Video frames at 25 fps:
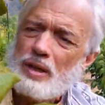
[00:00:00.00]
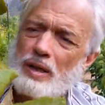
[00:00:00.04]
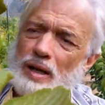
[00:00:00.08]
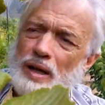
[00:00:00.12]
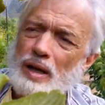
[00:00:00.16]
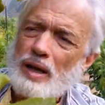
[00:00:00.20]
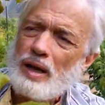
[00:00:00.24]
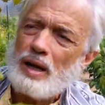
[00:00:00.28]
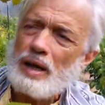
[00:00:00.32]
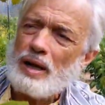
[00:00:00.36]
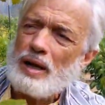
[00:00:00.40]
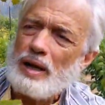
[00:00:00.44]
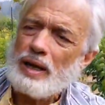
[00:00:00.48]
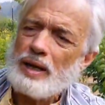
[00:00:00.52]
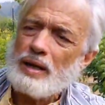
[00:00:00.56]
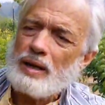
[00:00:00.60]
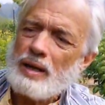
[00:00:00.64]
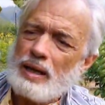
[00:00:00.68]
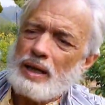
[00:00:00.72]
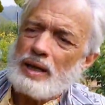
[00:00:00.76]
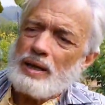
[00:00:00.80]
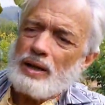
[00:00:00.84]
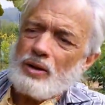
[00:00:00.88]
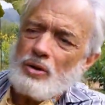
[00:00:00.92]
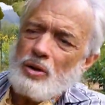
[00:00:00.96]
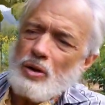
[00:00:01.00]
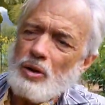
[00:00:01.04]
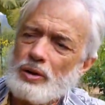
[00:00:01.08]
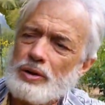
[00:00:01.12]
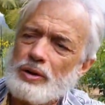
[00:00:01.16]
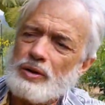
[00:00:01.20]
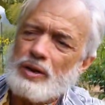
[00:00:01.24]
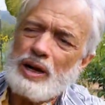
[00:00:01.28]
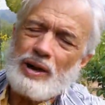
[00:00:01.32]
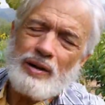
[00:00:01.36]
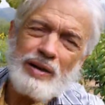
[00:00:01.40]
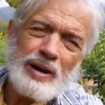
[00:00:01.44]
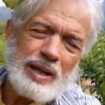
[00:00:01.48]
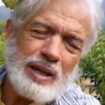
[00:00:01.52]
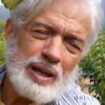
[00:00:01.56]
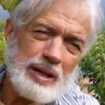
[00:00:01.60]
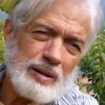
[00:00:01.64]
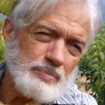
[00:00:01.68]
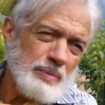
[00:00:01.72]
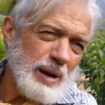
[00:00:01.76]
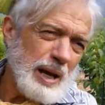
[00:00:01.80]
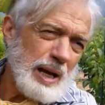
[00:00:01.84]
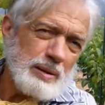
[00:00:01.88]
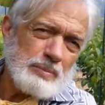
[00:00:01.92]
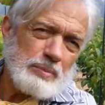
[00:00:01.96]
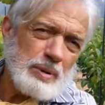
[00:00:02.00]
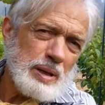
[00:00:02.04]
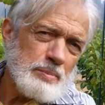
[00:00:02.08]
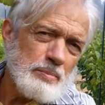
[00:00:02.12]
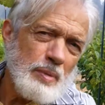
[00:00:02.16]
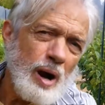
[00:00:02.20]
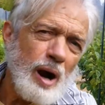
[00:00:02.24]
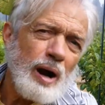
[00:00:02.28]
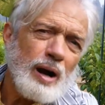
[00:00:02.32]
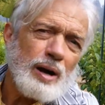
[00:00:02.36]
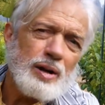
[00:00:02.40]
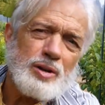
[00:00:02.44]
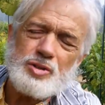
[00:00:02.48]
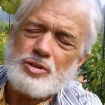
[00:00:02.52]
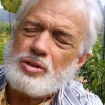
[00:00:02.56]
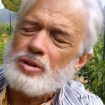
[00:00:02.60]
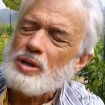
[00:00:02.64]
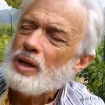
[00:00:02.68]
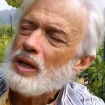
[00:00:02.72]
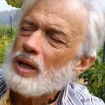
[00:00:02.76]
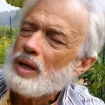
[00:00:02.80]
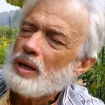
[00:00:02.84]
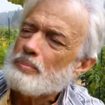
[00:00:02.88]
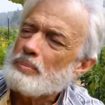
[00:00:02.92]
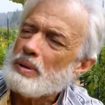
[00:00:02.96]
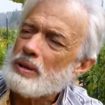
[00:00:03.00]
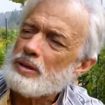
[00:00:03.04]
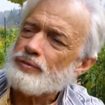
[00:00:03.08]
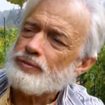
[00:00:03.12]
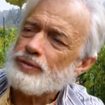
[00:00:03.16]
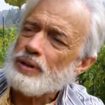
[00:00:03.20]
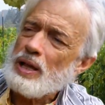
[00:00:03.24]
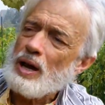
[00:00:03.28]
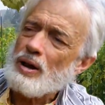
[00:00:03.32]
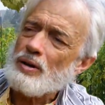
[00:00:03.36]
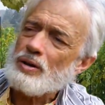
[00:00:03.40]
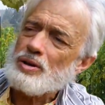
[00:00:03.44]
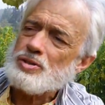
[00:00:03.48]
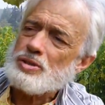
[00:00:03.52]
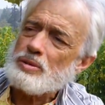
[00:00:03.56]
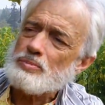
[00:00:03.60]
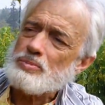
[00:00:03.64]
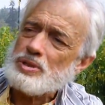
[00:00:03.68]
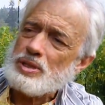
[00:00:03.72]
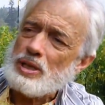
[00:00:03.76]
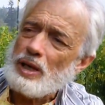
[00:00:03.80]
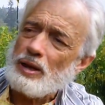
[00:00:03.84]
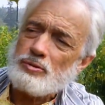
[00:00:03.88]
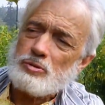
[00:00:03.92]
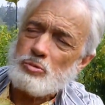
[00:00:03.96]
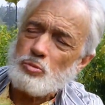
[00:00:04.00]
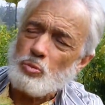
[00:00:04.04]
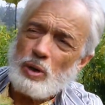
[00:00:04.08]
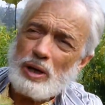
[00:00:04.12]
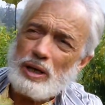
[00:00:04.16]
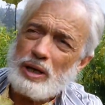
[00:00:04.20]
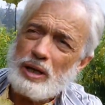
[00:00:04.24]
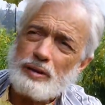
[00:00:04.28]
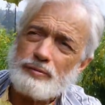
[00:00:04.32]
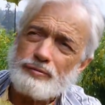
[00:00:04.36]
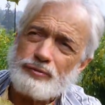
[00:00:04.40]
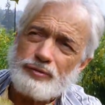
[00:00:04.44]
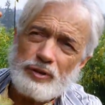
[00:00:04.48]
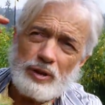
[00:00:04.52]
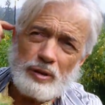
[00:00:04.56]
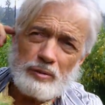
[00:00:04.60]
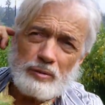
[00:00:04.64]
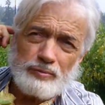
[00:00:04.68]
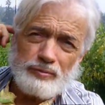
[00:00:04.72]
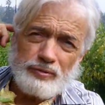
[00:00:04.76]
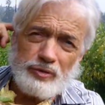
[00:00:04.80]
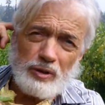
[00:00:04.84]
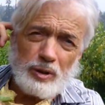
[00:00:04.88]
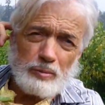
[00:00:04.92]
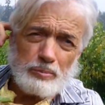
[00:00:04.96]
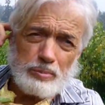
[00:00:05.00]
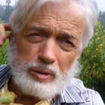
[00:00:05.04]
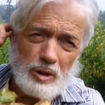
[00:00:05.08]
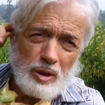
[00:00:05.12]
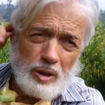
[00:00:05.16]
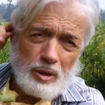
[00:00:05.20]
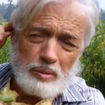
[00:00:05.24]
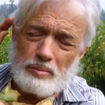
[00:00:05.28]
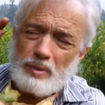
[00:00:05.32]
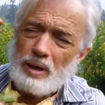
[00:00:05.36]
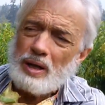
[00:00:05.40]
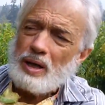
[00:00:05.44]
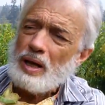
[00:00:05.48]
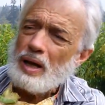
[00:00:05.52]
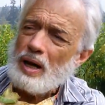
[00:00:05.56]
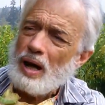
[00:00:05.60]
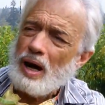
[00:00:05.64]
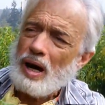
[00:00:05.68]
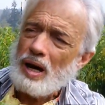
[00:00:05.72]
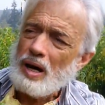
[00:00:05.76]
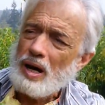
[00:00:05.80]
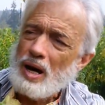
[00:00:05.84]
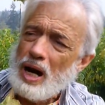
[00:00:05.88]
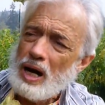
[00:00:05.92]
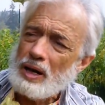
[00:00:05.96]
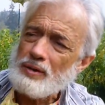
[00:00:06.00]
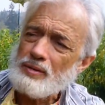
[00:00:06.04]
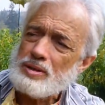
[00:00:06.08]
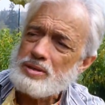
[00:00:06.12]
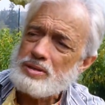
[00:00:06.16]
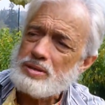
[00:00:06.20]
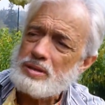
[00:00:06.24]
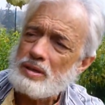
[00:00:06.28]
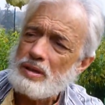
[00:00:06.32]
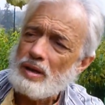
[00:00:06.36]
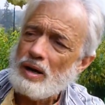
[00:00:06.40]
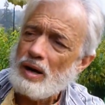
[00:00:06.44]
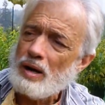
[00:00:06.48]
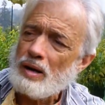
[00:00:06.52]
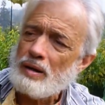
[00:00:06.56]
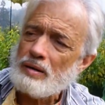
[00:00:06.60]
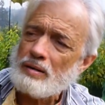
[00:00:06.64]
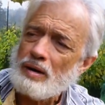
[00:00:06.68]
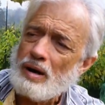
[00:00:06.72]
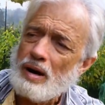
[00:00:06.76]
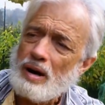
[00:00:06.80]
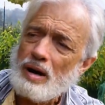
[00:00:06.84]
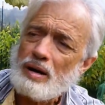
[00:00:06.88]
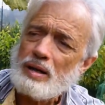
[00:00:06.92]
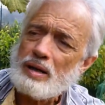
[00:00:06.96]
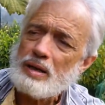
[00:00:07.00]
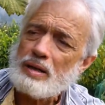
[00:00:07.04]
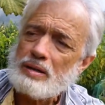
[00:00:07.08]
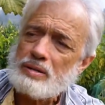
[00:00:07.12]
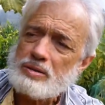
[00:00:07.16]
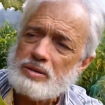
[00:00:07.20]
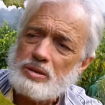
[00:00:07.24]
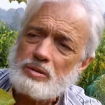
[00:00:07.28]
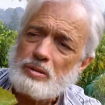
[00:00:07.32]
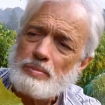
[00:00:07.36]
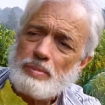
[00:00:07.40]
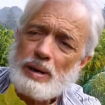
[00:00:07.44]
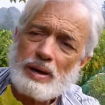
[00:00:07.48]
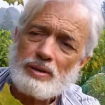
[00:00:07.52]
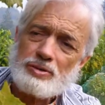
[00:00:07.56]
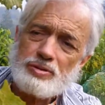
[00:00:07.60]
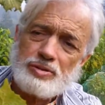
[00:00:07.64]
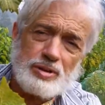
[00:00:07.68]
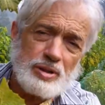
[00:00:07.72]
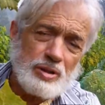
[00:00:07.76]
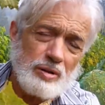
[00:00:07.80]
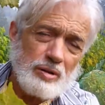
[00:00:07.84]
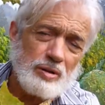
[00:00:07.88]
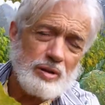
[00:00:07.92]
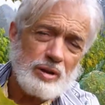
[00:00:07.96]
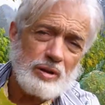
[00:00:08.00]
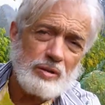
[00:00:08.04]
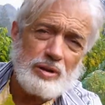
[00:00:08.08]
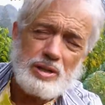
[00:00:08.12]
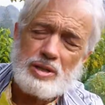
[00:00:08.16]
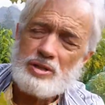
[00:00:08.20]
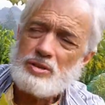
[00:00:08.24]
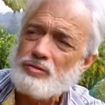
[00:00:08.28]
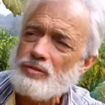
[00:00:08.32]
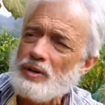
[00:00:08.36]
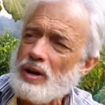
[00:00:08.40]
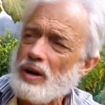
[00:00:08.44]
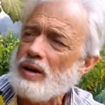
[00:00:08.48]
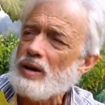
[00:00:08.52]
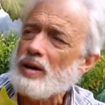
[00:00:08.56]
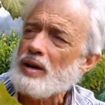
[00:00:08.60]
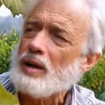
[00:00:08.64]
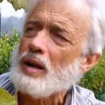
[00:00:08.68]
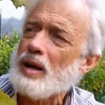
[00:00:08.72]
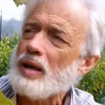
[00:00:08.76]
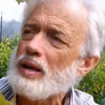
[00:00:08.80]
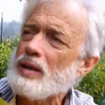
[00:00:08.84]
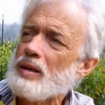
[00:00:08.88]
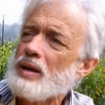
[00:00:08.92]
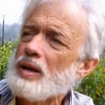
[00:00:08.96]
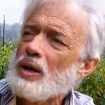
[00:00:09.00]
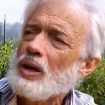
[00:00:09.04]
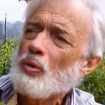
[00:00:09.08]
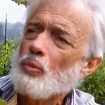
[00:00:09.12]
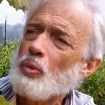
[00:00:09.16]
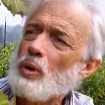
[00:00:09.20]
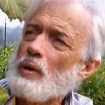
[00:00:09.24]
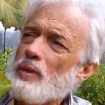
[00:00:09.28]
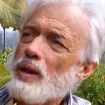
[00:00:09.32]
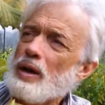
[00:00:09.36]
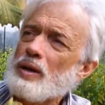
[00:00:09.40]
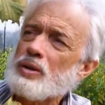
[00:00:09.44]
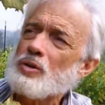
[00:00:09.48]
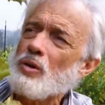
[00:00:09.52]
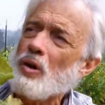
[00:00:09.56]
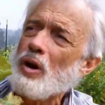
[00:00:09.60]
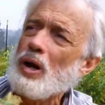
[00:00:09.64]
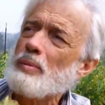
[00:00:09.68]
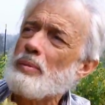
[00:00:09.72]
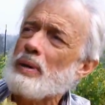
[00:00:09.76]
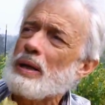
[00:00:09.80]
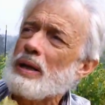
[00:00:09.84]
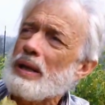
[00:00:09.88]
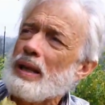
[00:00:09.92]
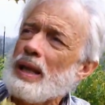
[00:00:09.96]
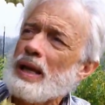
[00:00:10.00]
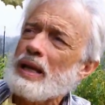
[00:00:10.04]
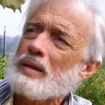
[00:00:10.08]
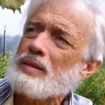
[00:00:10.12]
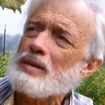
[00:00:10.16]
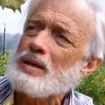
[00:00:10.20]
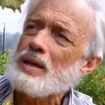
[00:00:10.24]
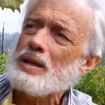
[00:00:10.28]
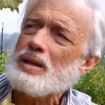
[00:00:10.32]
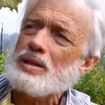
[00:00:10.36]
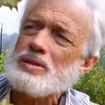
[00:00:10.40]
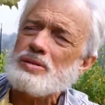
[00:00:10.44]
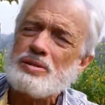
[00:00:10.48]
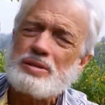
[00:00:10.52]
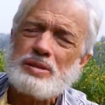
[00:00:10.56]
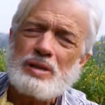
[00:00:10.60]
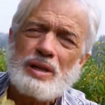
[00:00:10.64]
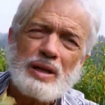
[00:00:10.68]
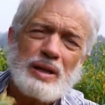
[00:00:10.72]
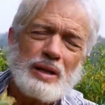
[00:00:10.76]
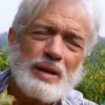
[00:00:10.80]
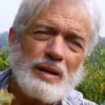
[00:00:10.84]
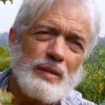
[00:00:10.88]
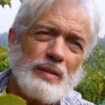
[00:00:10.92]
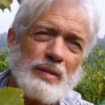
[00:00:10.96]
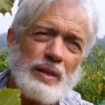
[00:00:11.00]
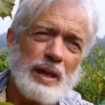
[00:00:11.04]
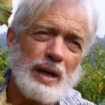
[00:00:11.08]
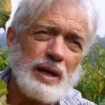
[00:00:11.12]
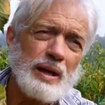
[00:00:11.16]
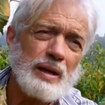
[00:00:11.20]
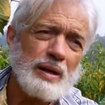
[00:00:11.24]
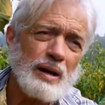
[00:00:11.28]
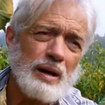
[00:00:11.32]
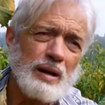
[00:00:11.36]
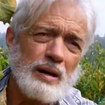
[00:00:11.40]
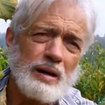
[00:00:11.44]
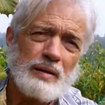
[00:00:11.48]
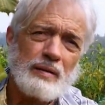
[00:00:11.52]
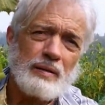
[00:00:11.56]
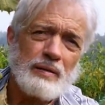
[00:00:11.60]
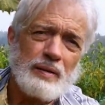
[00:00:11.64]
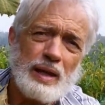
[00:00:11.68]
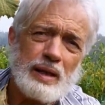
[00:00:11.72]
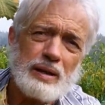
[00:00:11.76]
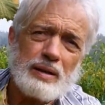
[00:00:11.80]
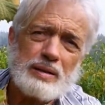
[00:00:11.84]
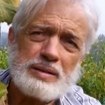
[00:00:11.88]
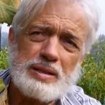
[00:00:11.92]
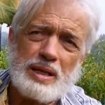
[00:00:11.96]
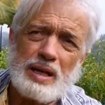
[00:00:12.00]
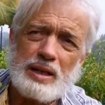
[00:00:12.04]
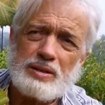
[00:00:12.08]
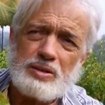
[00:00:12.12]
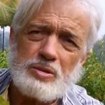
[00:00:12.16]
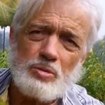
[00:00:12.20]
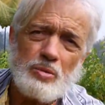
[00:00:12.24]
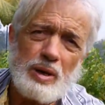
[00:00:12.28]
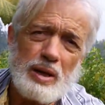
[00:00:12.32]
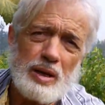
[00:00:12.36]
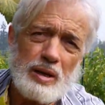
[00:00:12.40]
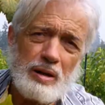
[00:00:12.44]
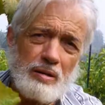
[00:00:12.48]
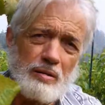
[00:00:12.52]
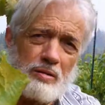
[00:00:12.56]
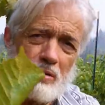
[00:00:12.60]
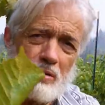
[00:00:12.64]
in a colder area, it might be March. But the flowers themselves, when in full bloom, are hardy to about 0 degrees Fahrenheit. When they're dormant like this, they could take 20 or